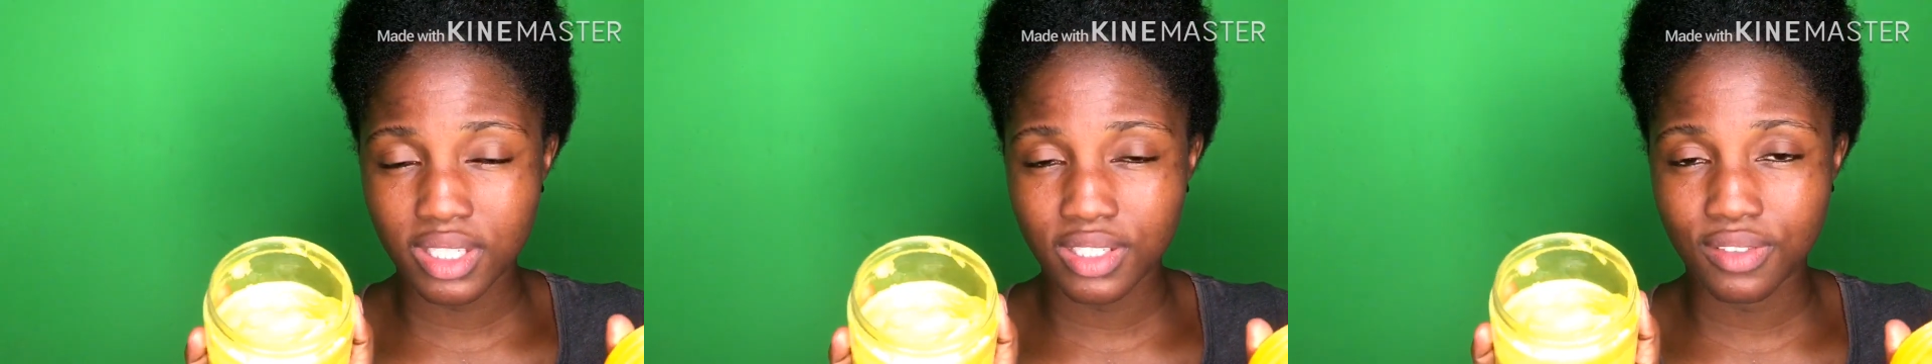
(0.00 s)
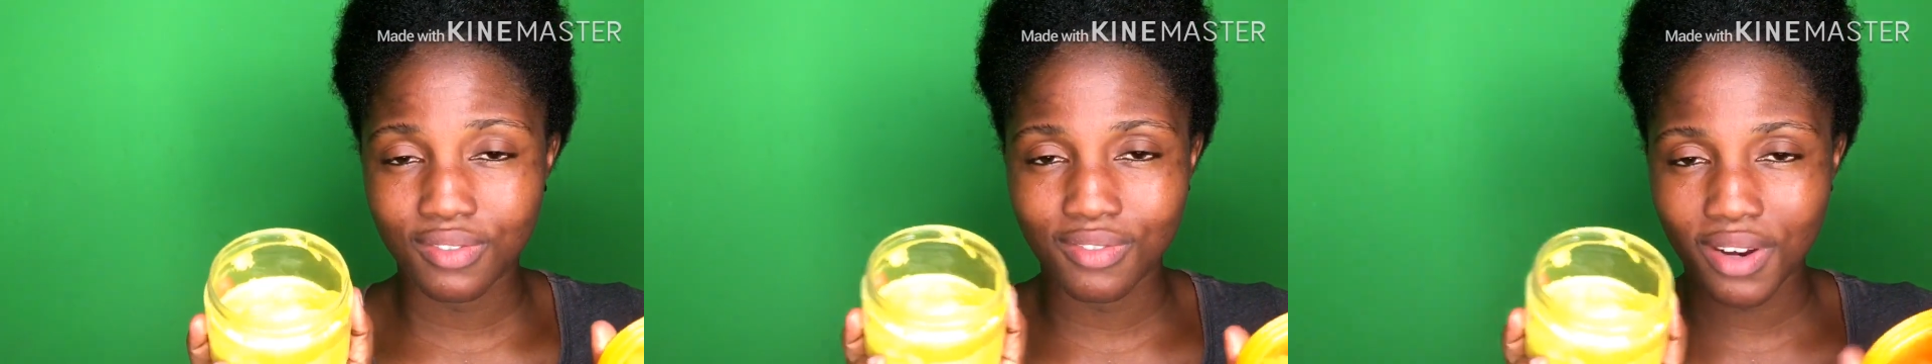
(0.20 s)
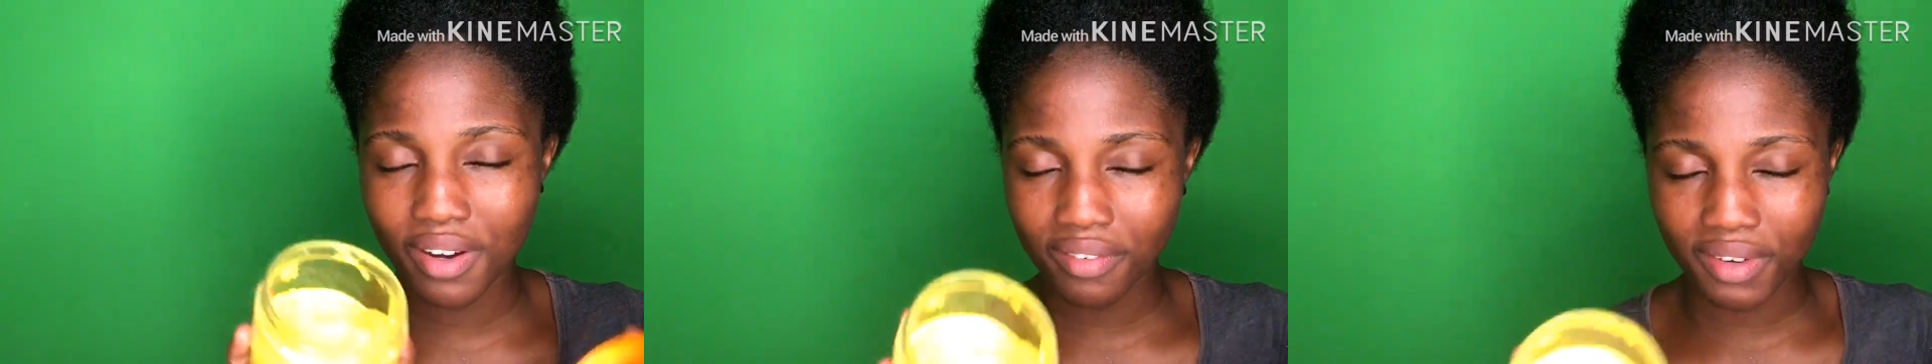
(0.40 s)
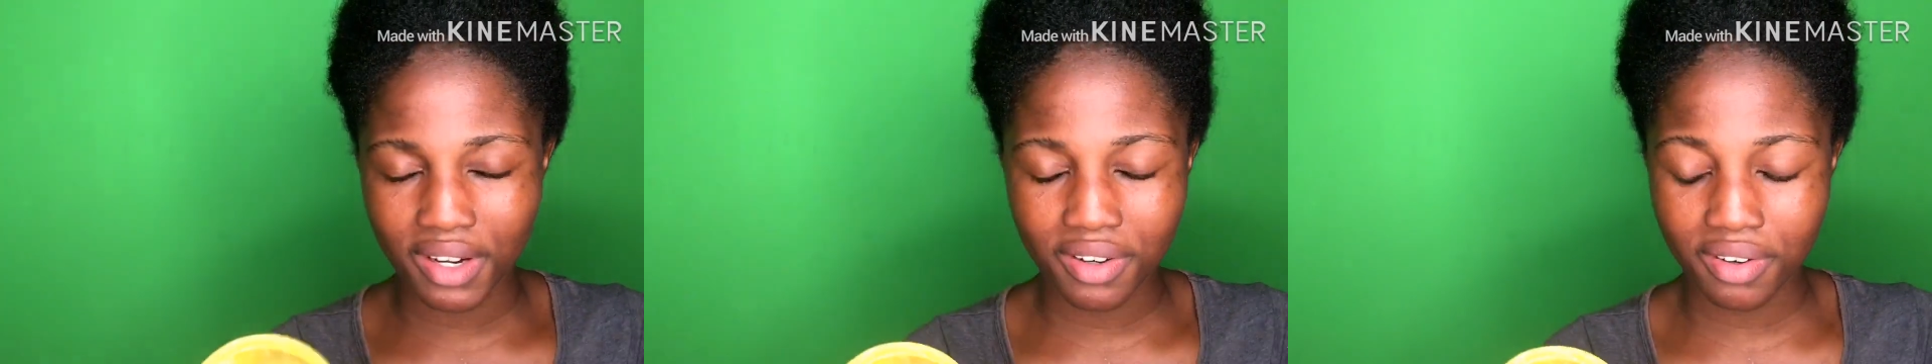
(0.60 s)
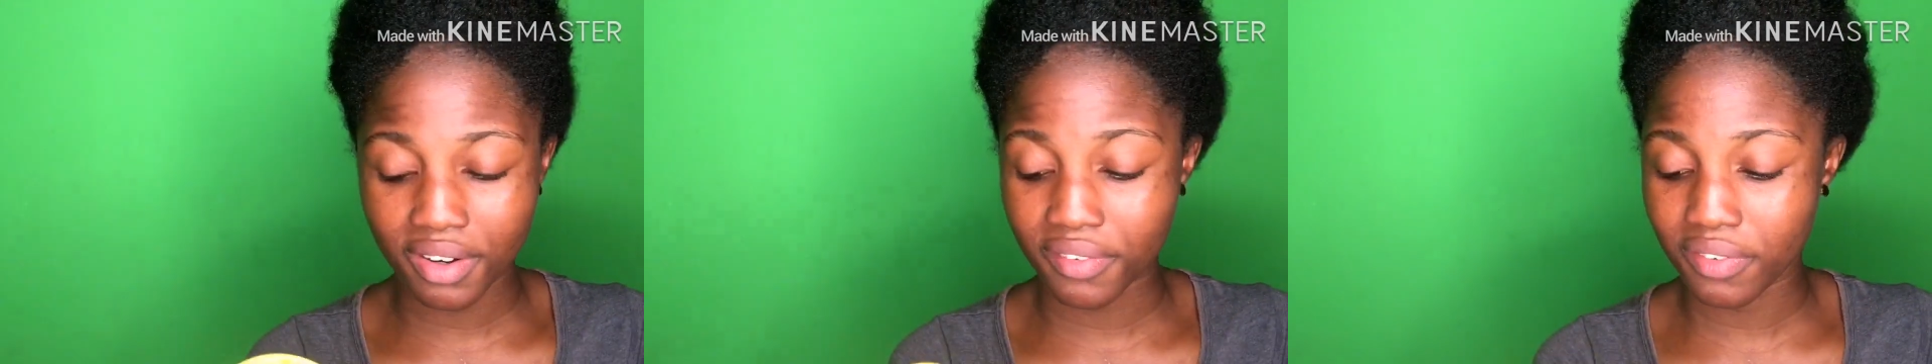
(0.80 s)
It's very
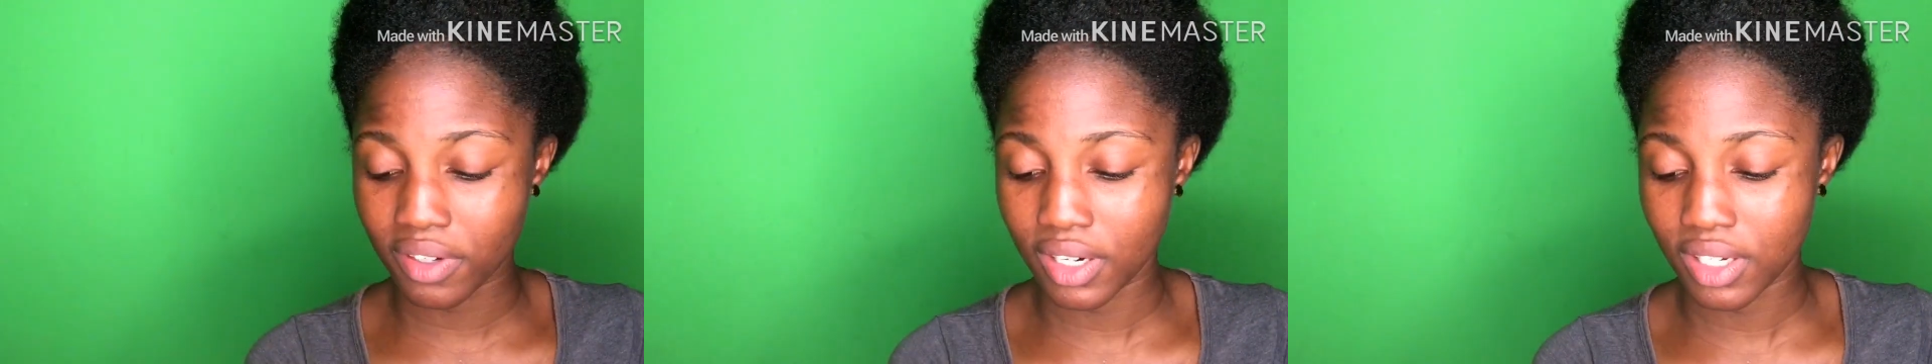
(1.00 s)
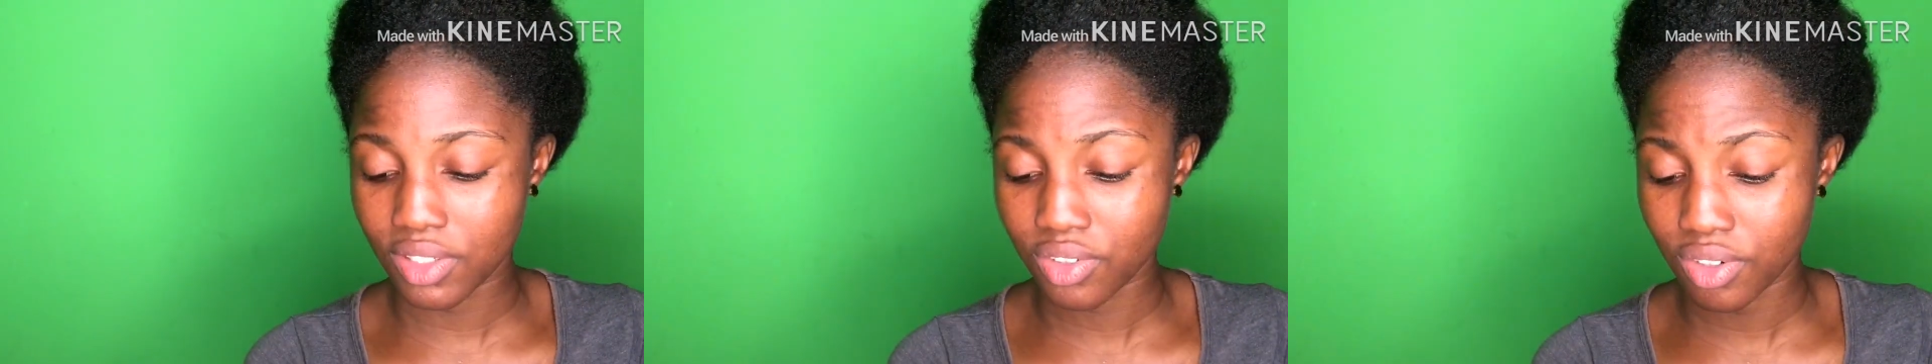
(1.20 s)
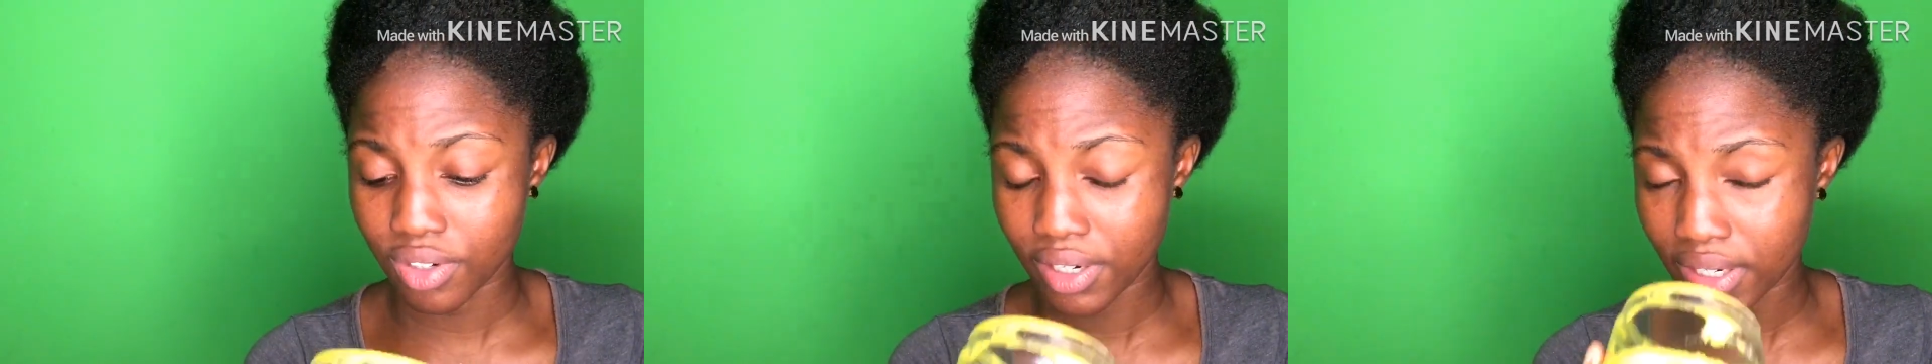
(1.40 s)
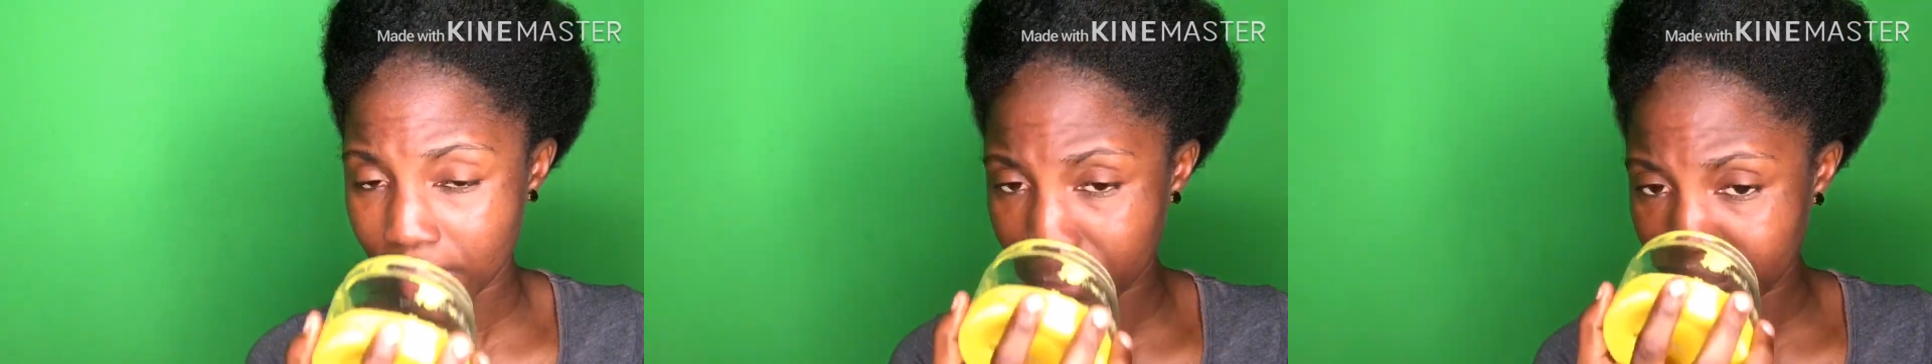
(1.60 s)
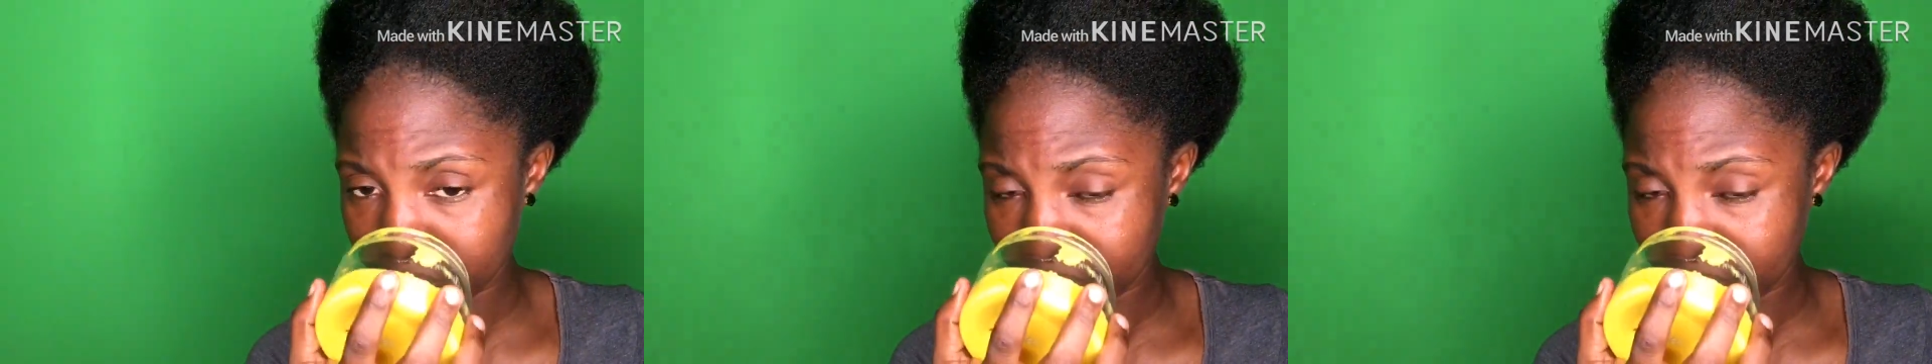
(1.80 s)
great for natural hair,